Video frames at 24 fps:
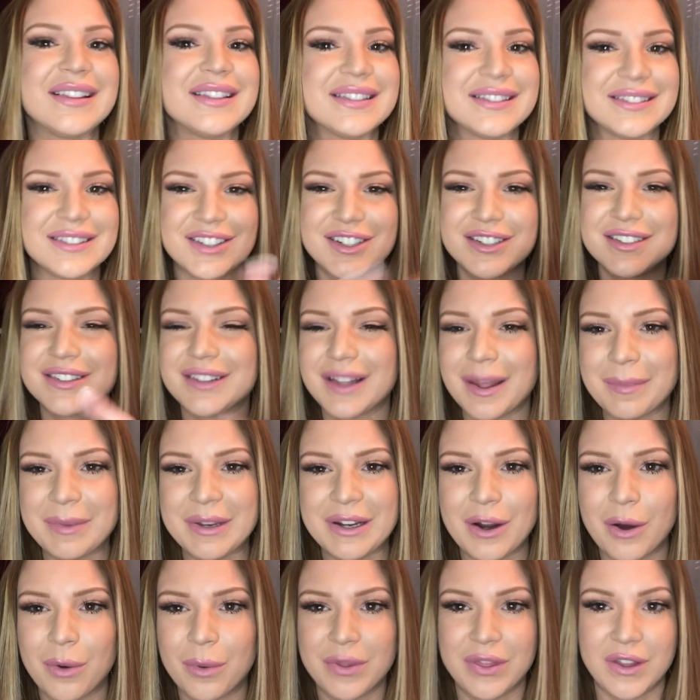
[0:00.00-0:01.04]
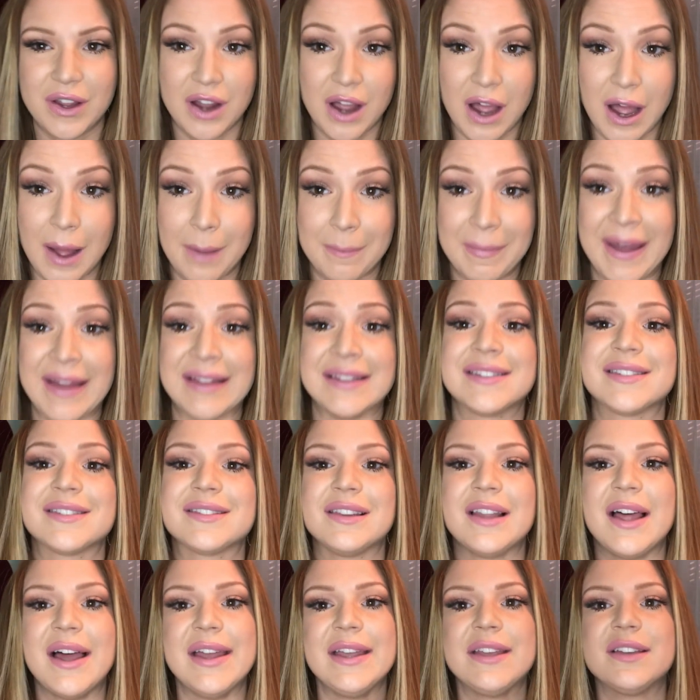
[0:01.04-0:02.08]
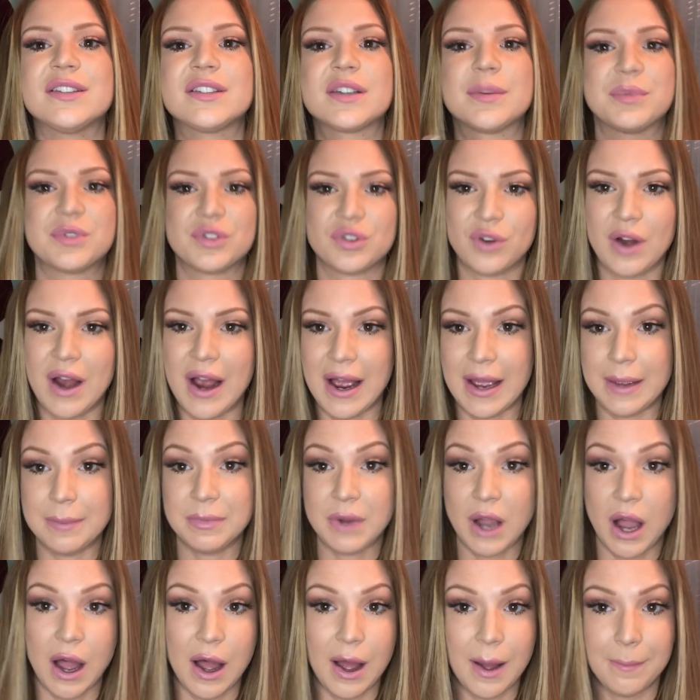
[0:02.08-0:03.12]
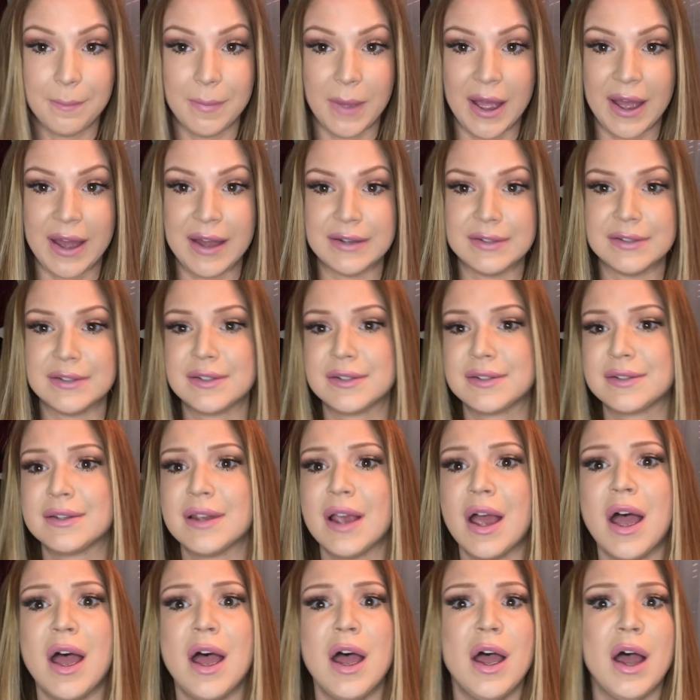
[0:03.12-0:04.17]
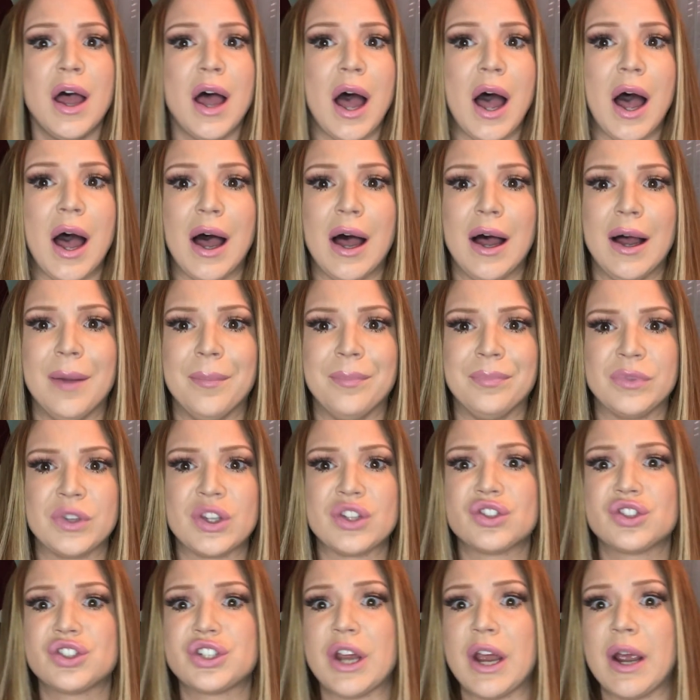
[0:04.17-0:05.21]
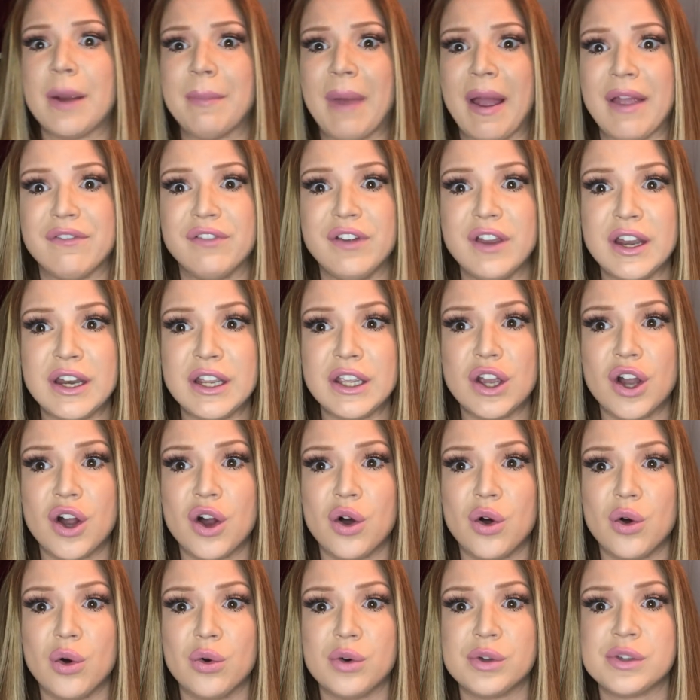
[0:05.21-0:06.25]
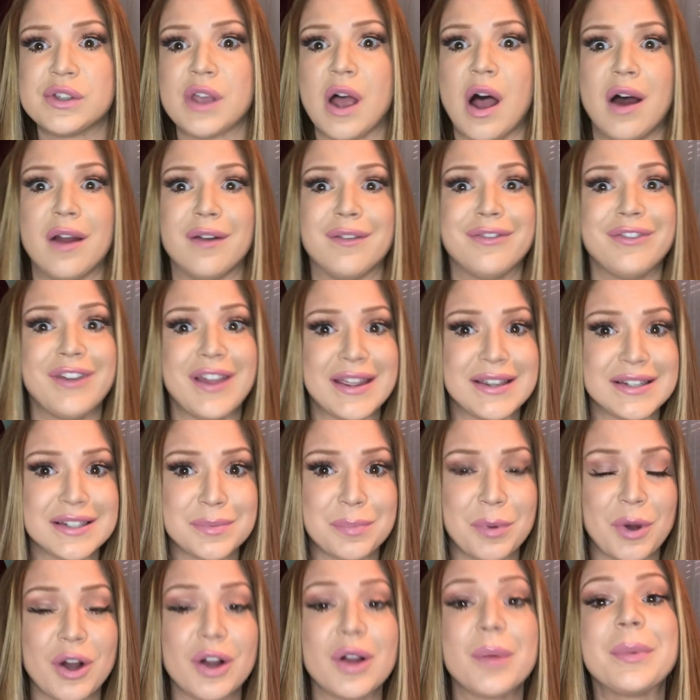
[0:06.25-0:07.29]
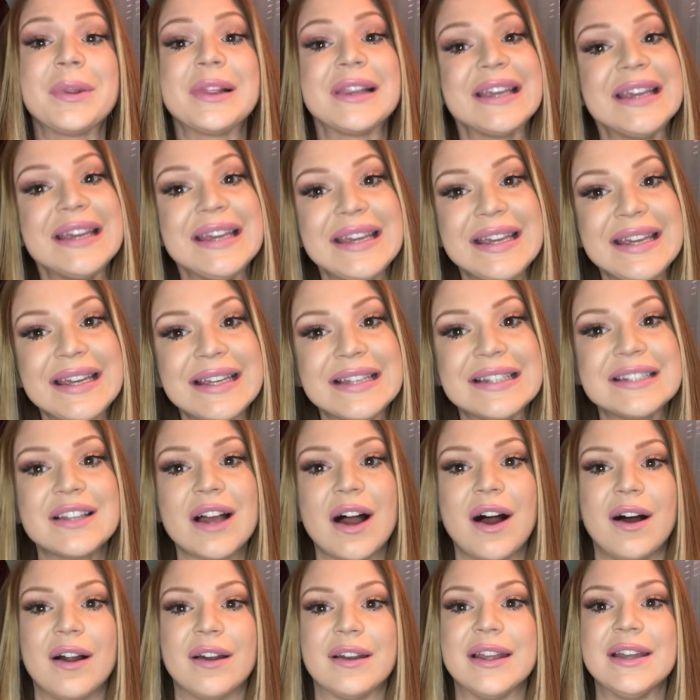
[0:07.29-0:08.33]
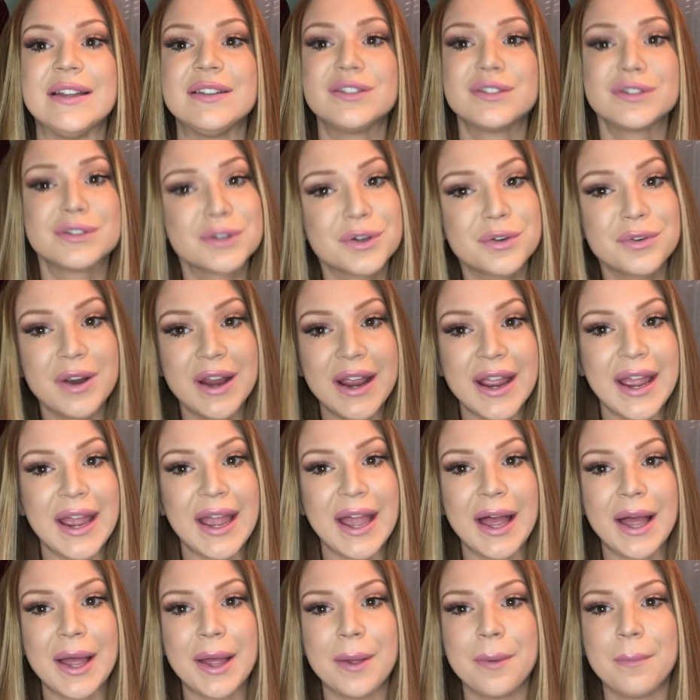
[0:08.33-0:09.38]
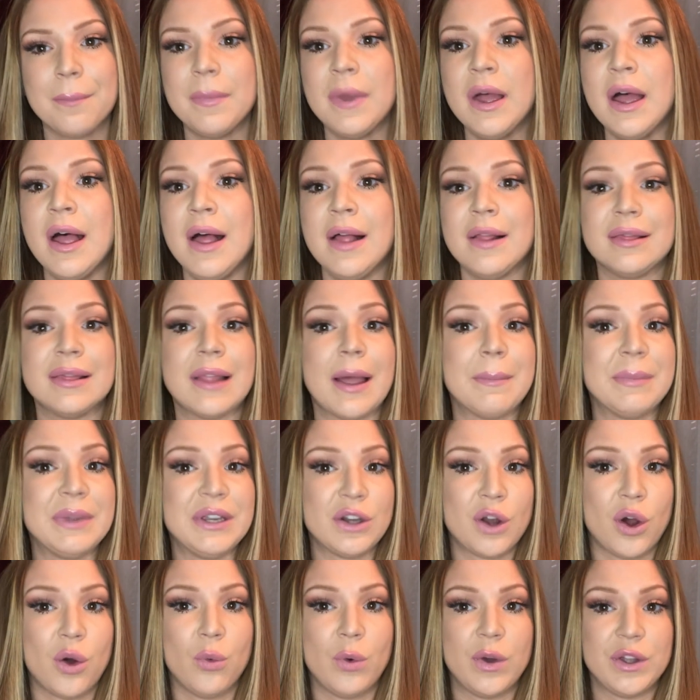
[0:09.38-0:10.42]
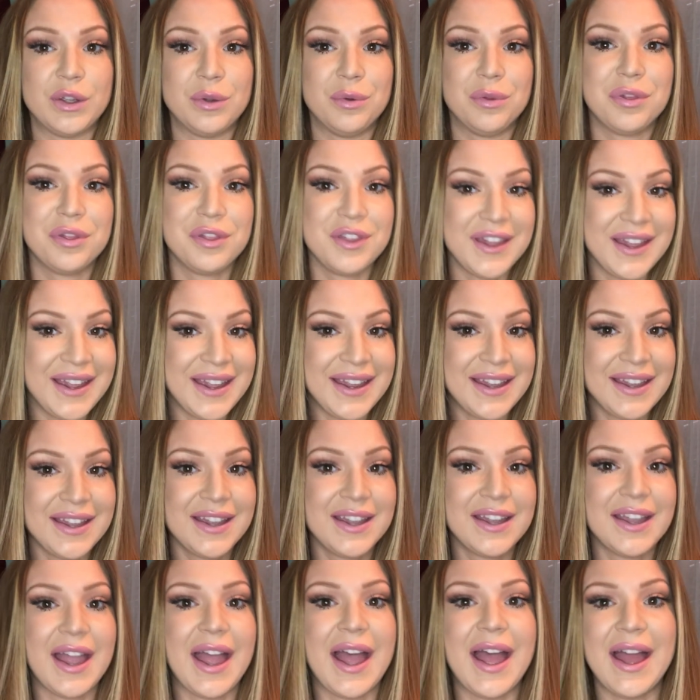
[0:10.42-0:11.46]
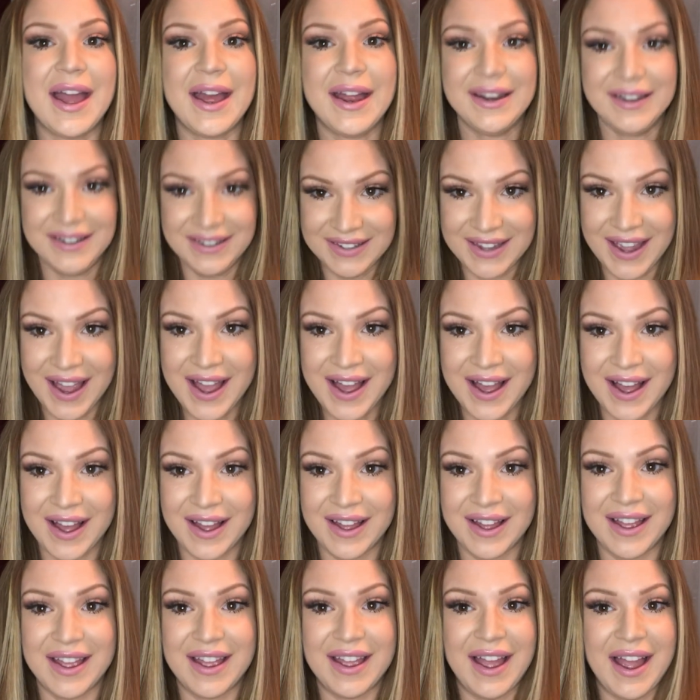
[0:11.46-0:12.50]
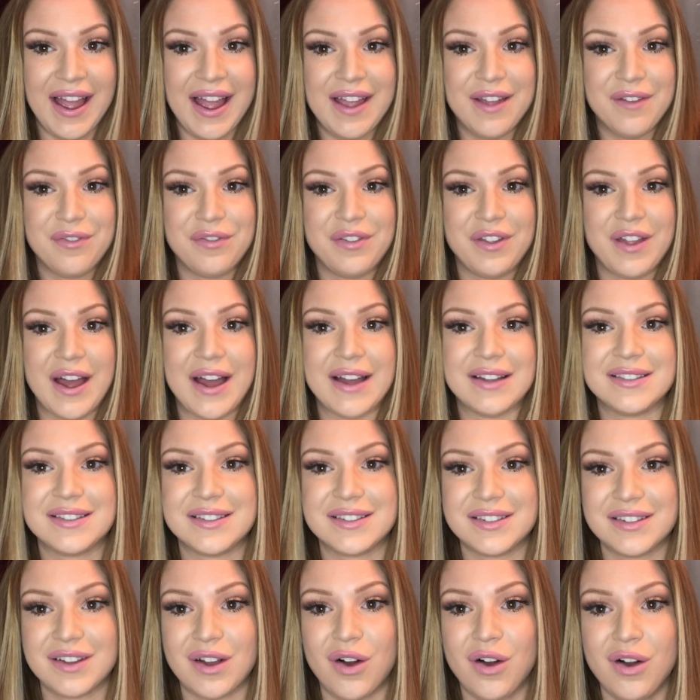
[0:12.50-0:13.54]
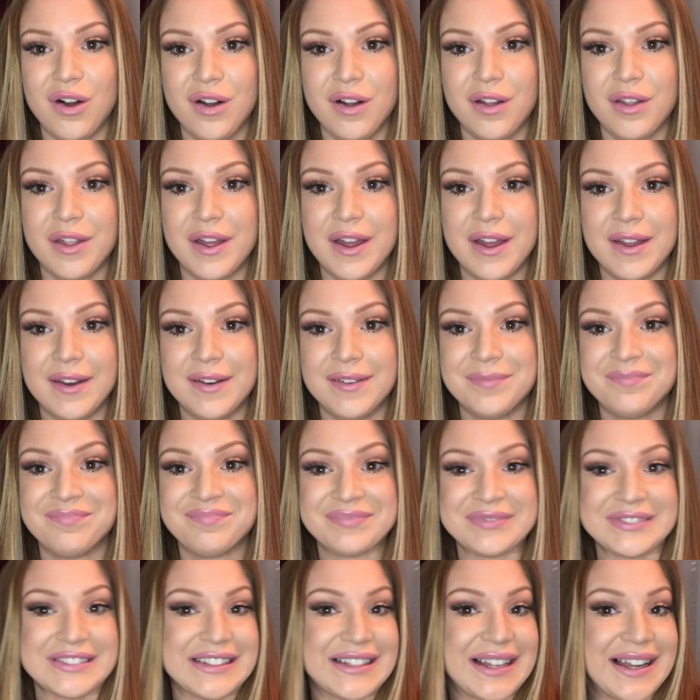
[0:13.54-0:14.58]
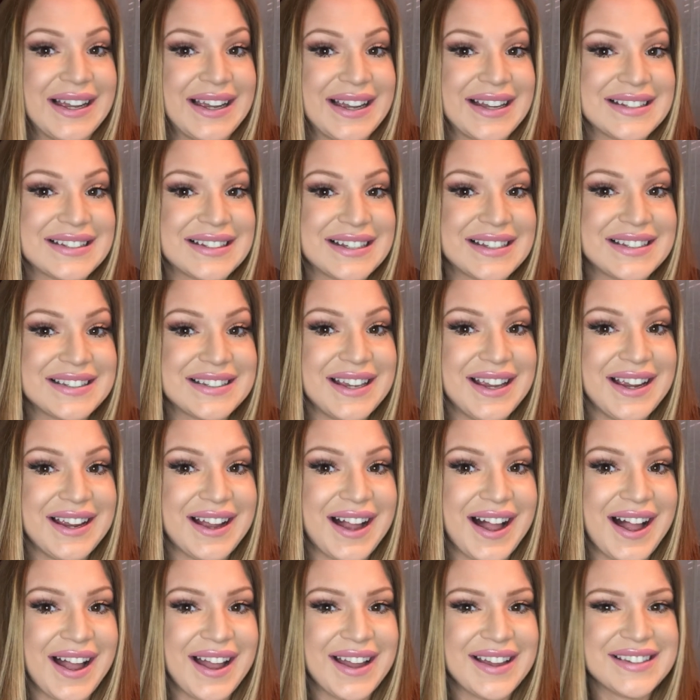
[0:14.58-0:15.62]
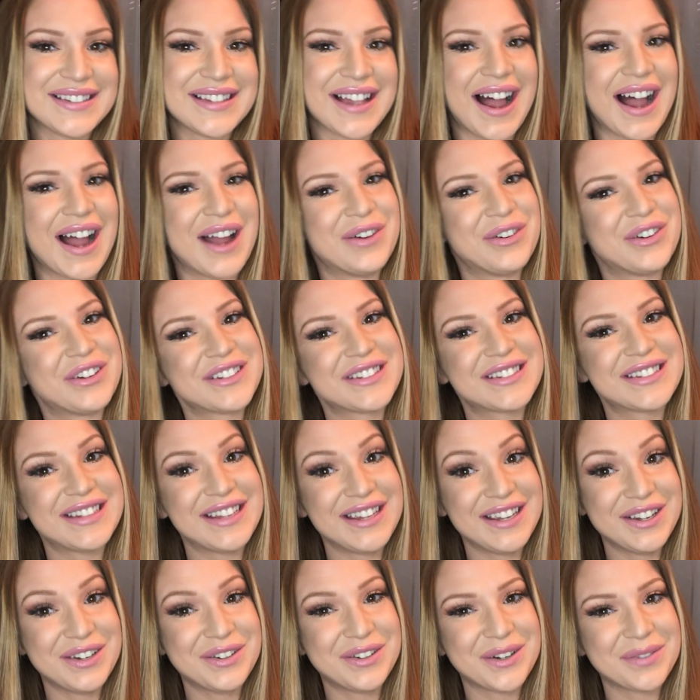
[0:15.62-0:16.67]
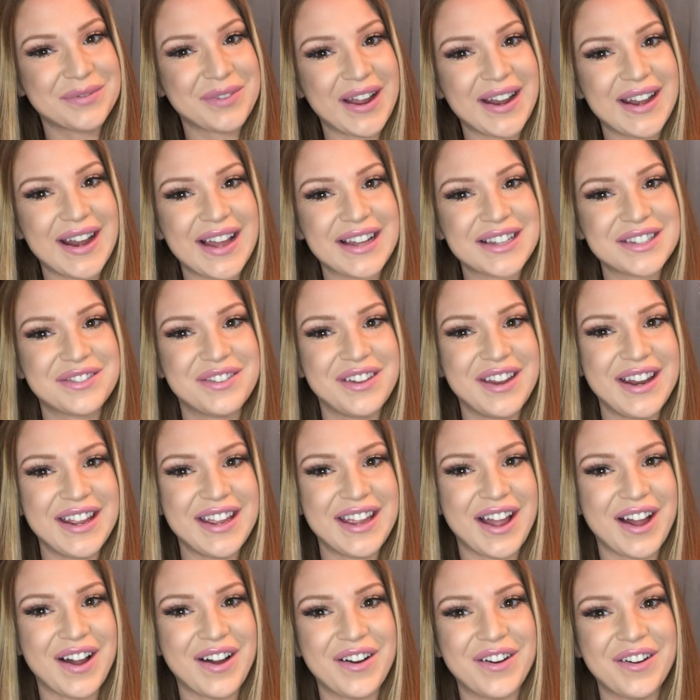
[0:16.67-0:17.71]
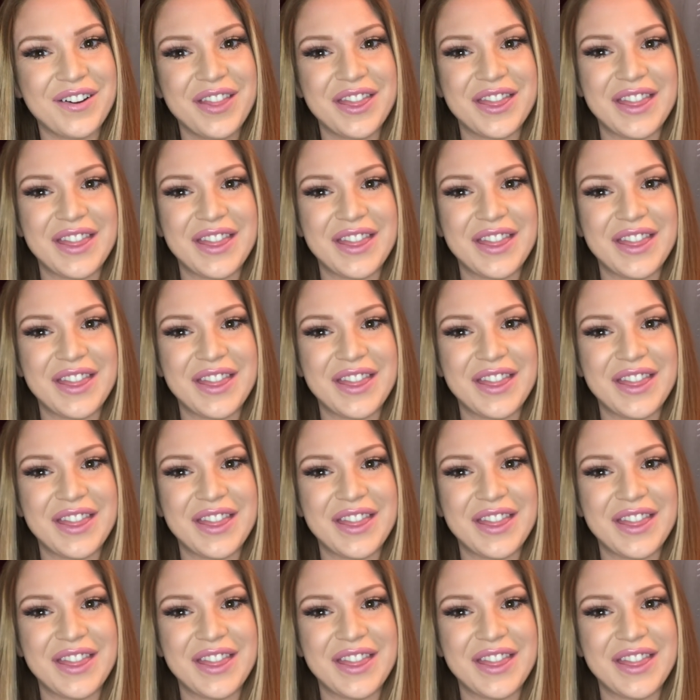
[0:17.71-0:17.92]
Just let me know in the comments. Like, subscribe, comments. Share my videos on Facebook, please, on Instagram. Let me know what you think. And yeah, if that's all, then I guess that's it, guys. I will see you in my next video.